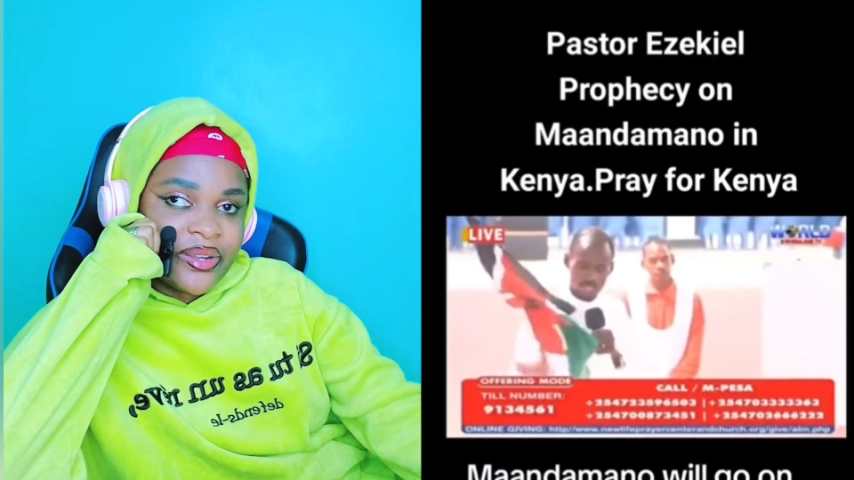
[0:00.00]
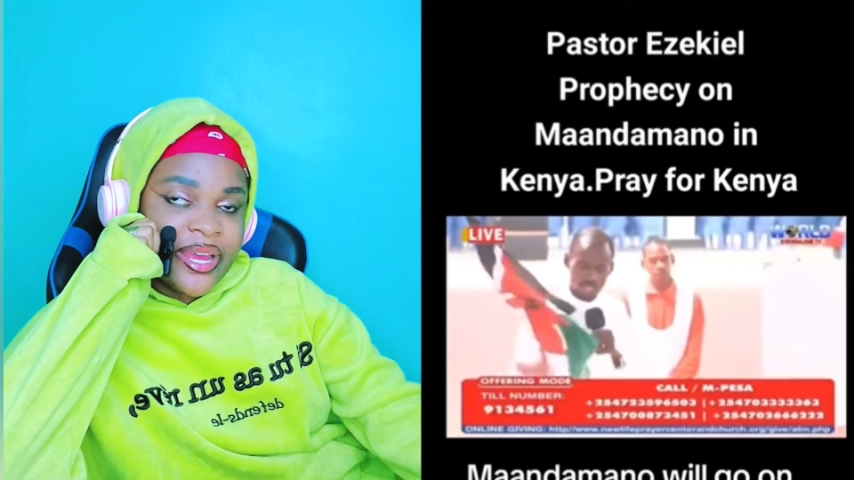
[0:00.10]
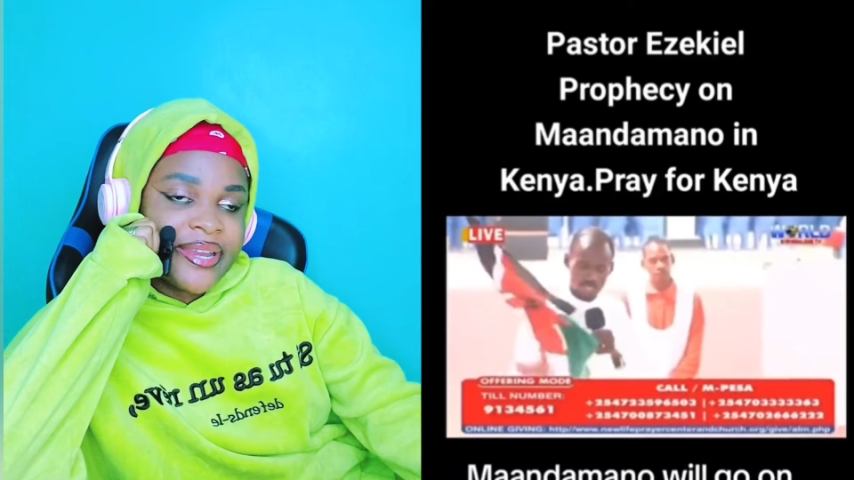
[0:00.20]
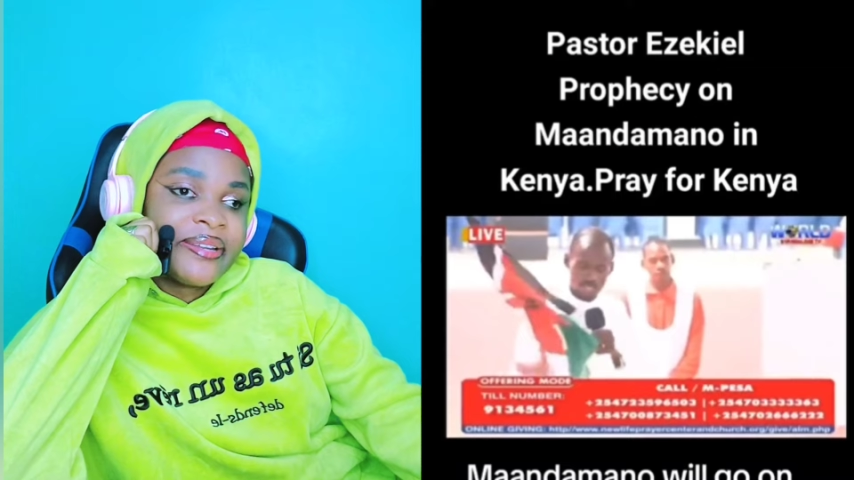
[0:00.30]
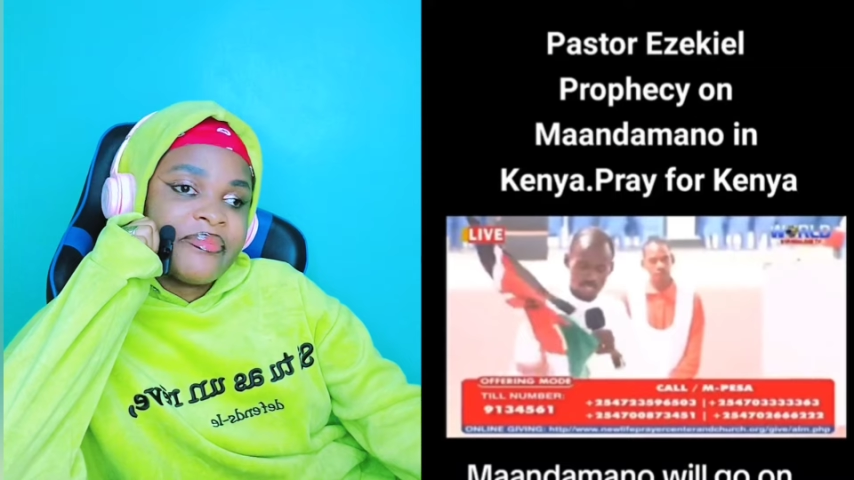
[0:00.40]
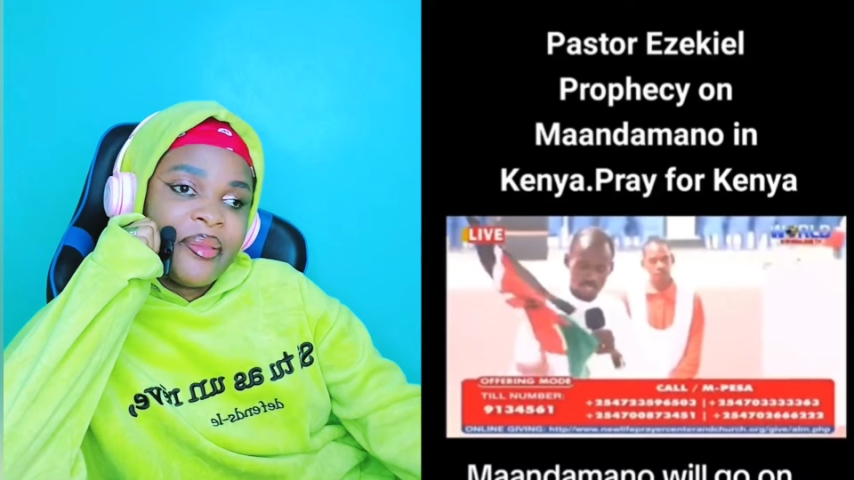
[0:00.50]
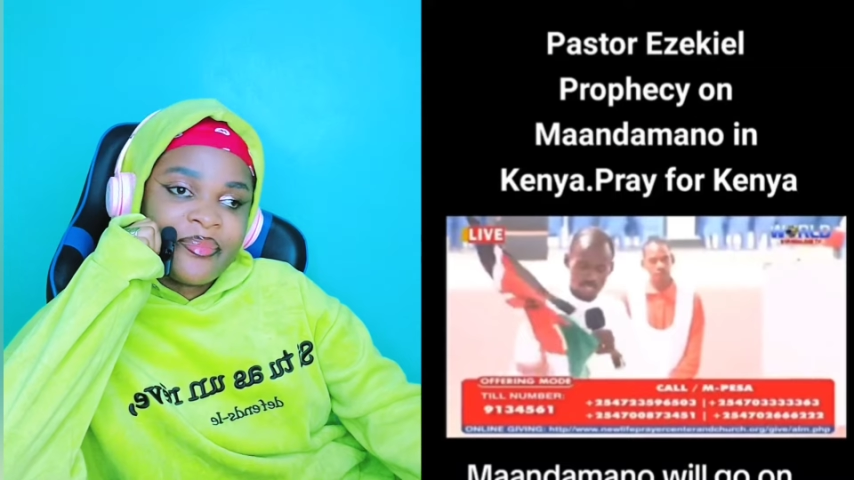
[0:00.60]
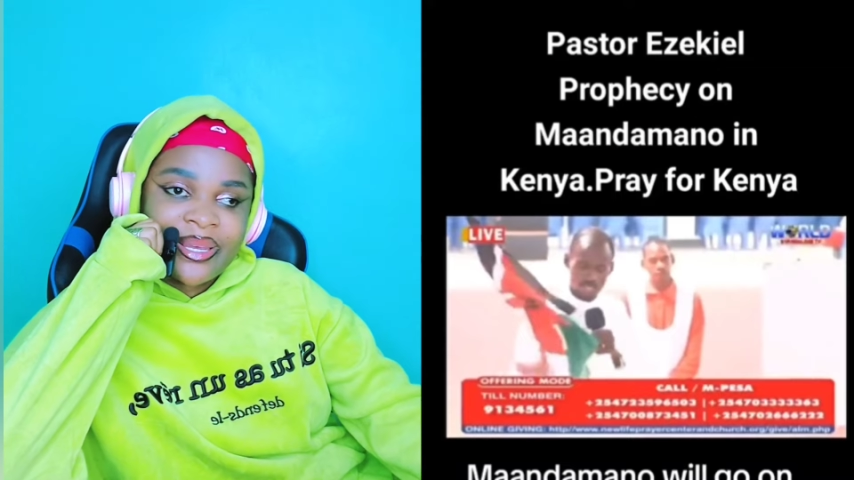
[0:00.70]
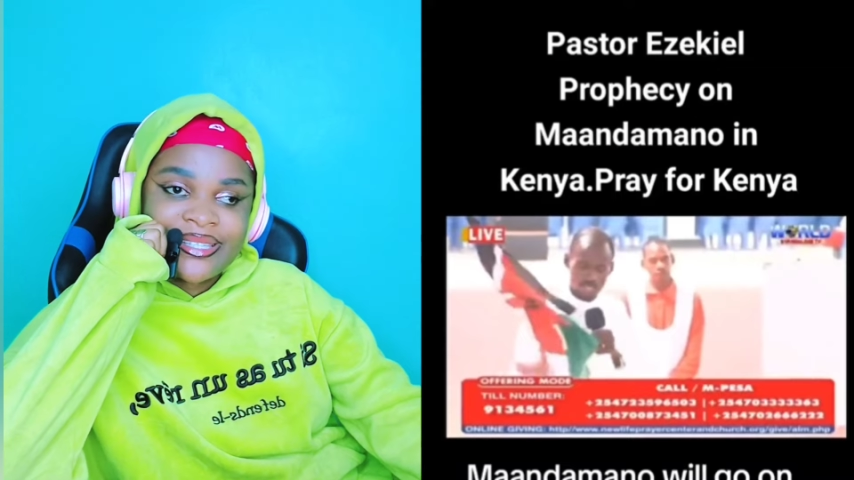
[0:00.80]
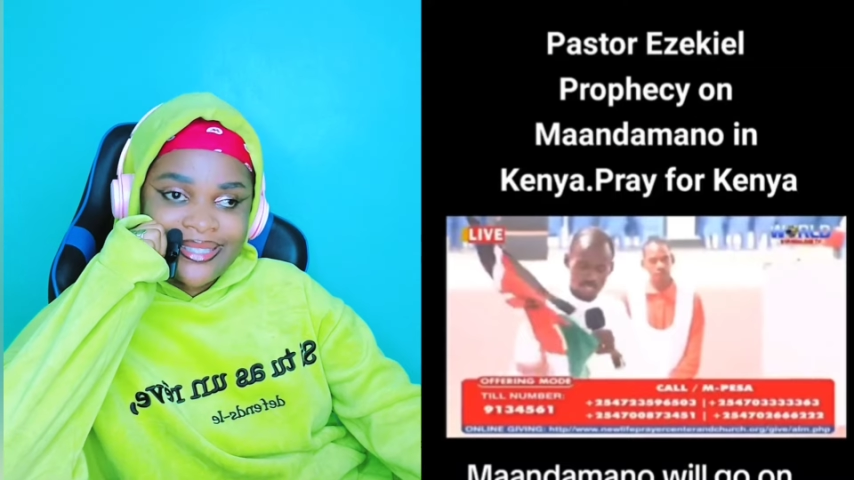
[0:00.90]
And remember,
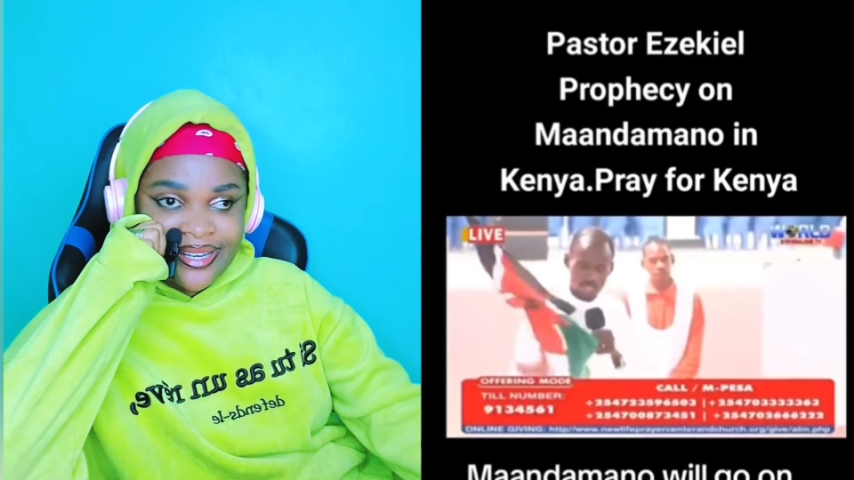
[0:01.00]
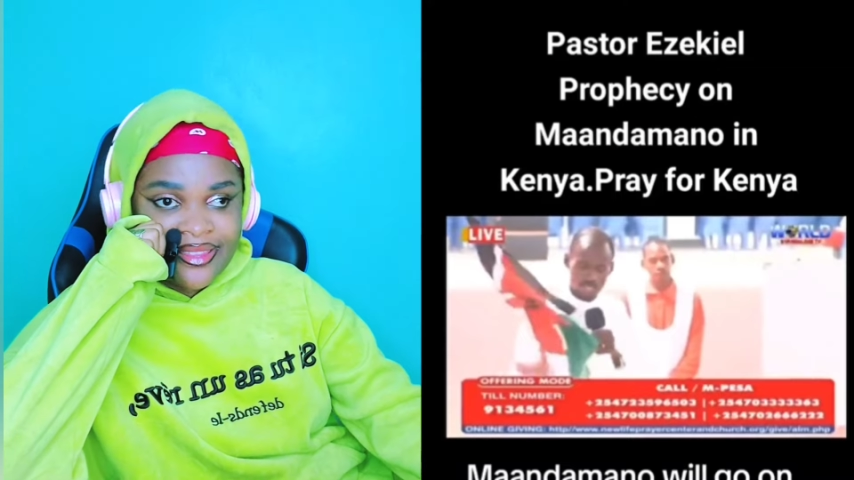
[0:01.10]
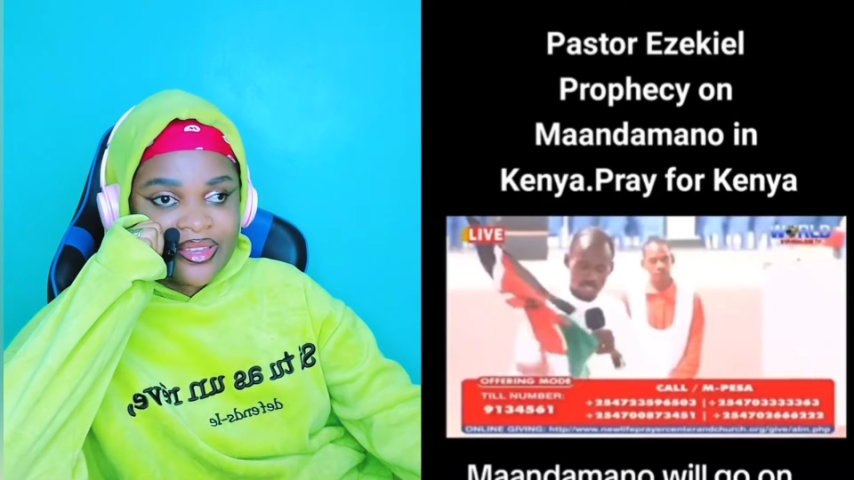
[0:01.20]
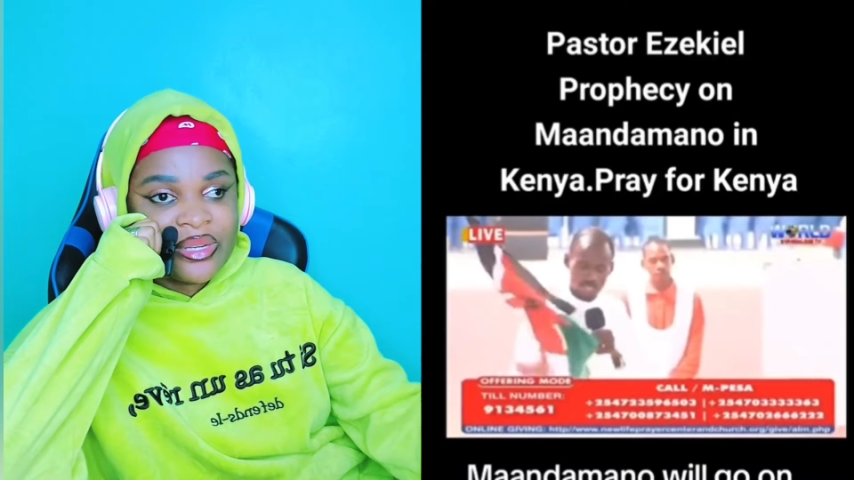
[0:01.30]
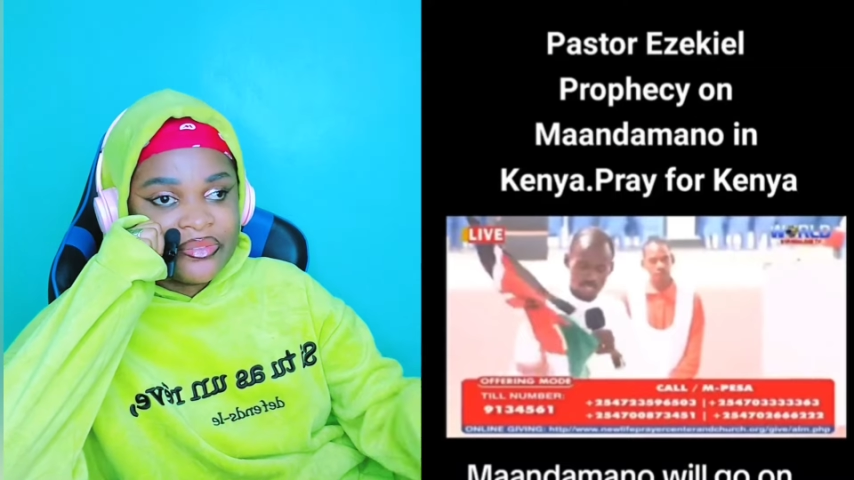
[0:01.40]
he said they will